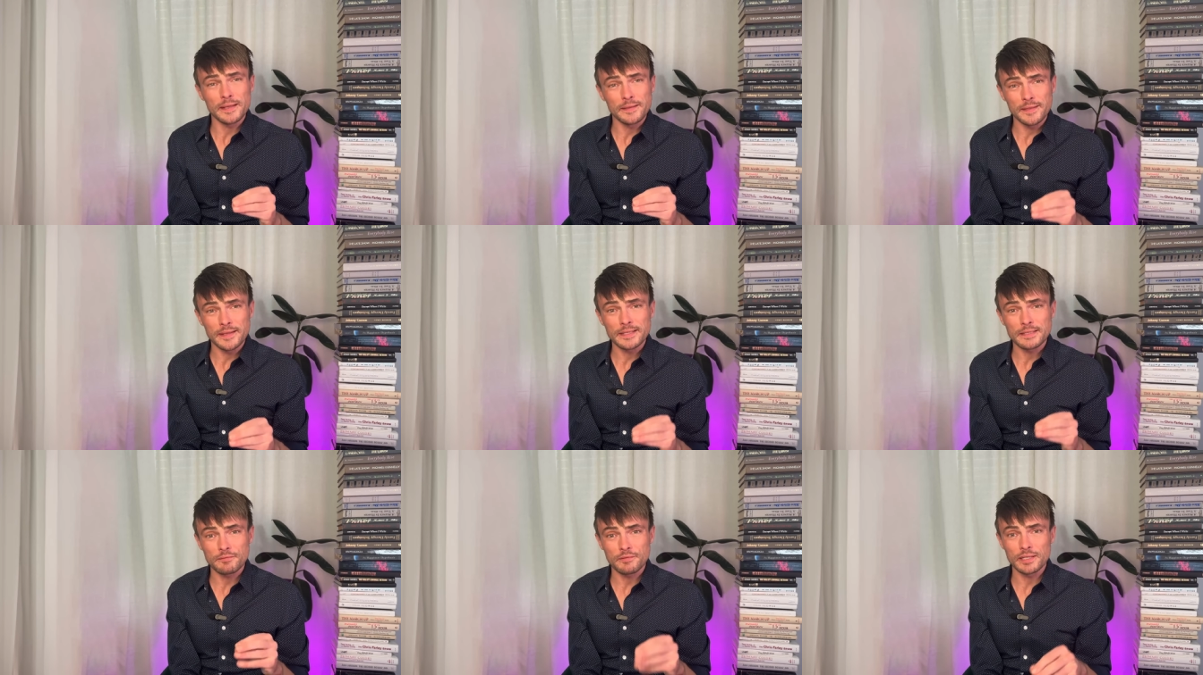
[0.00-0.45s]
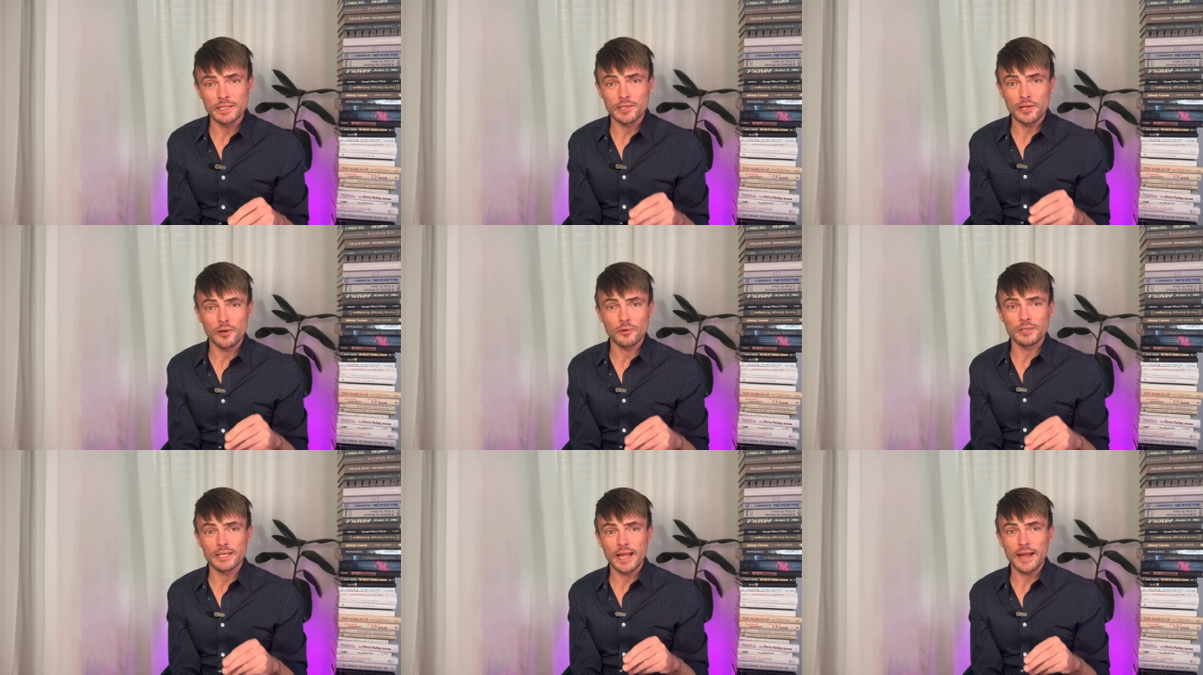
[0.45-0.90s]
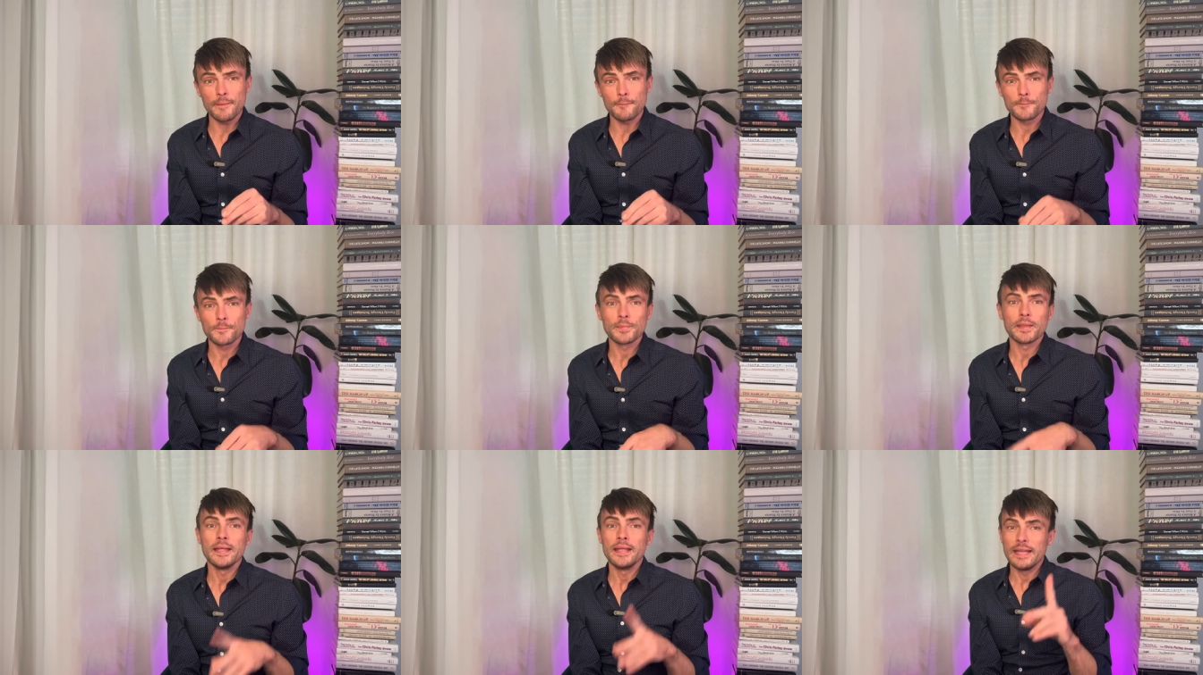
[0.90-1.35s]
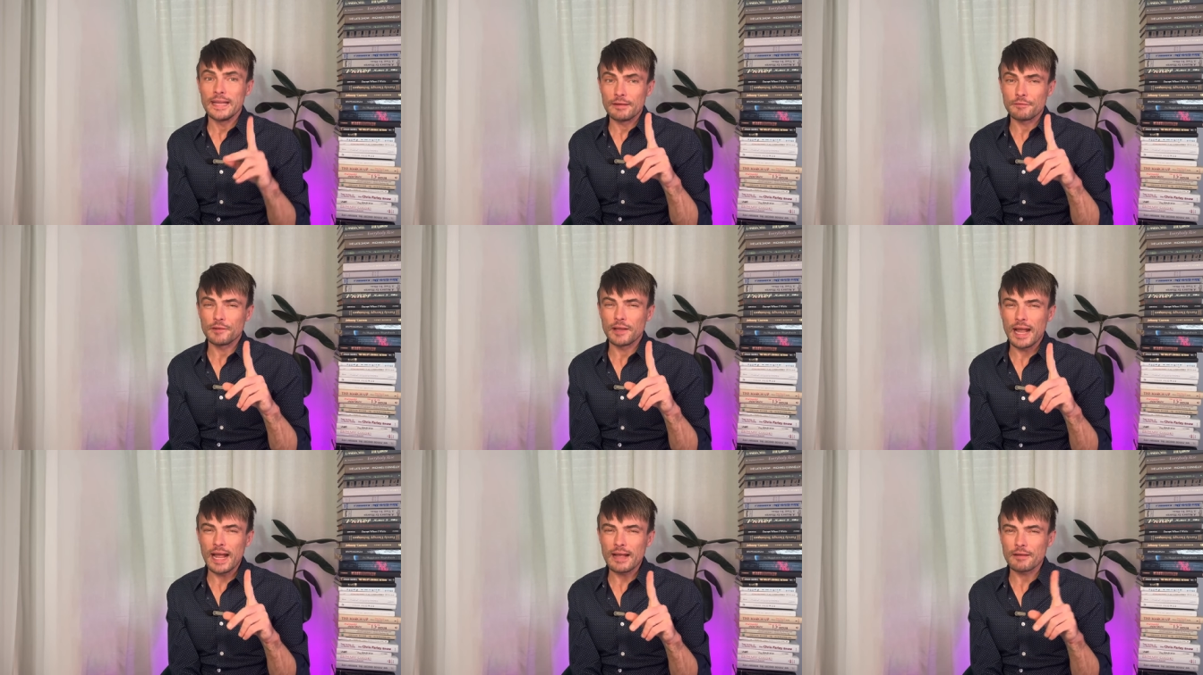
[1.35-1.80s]
in this video yet?
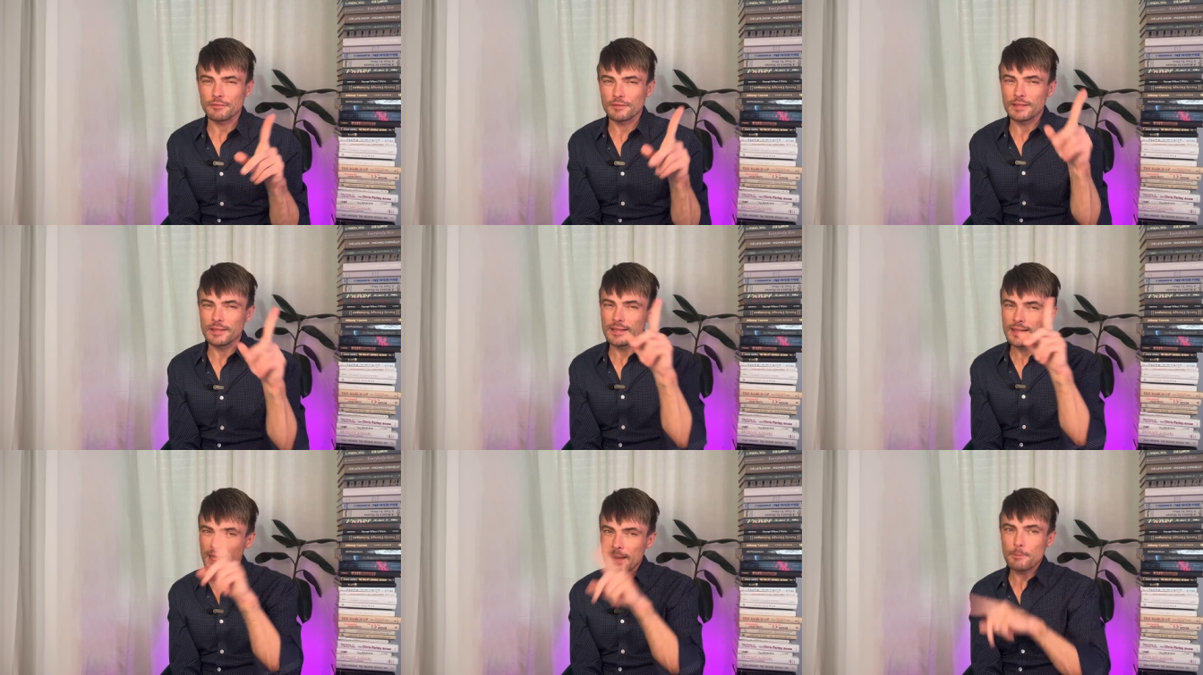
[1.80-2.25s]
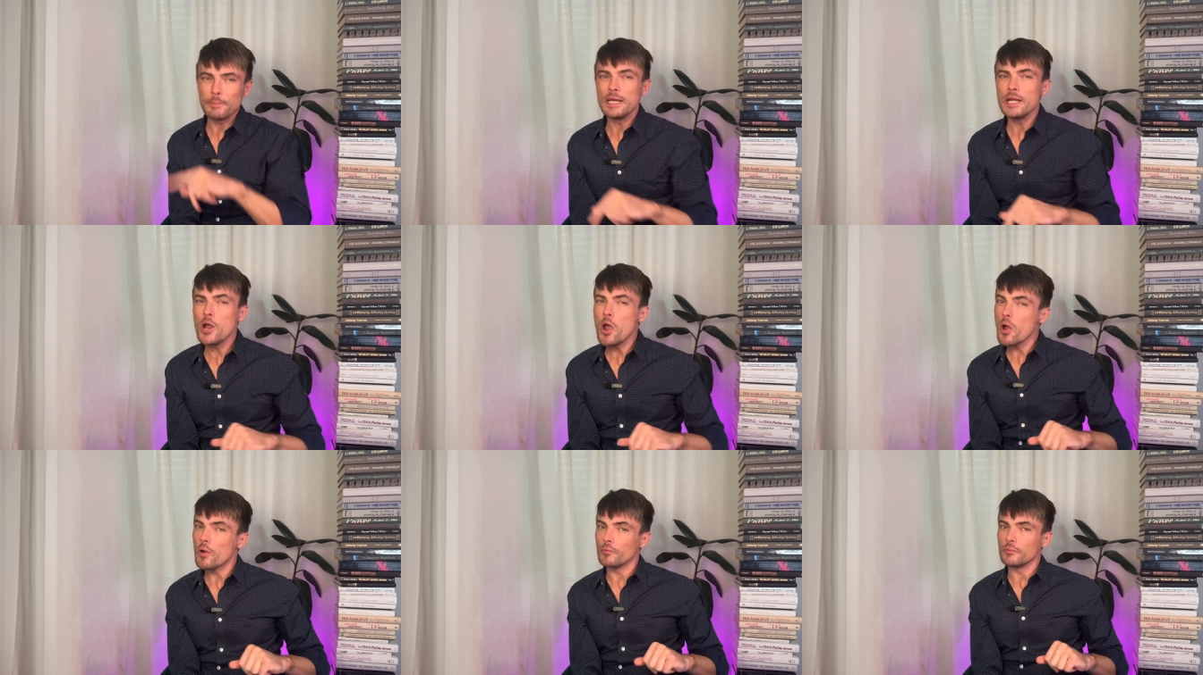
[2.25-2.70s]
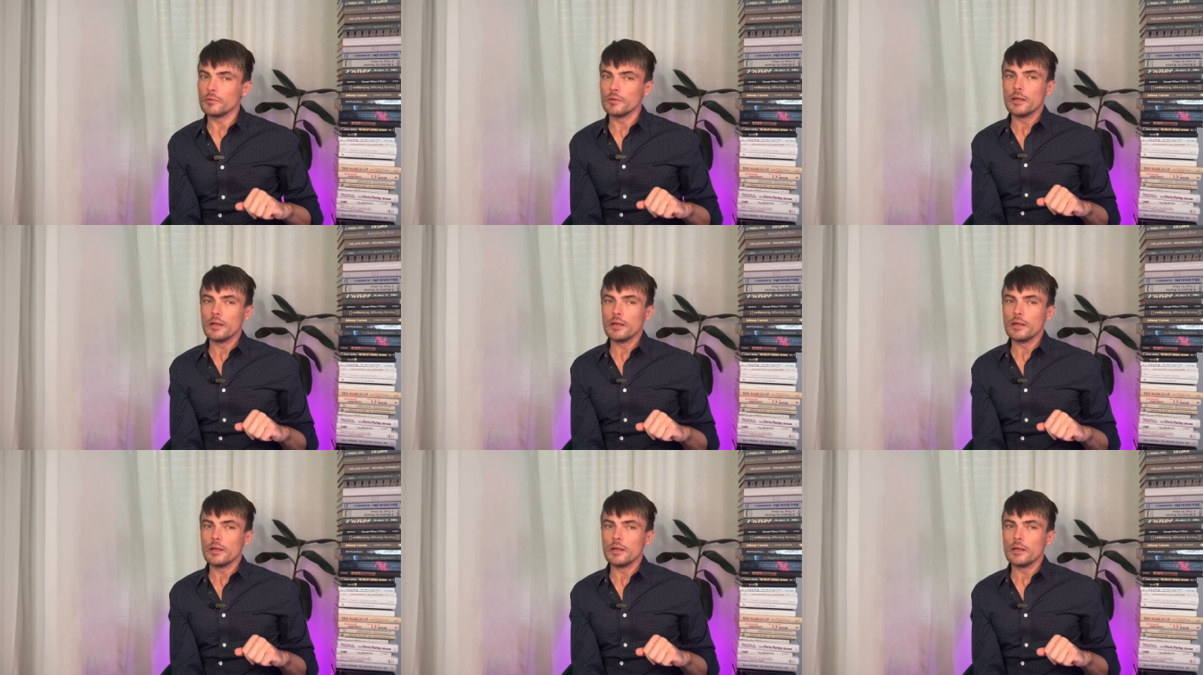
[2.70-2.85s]
If you have, let me know.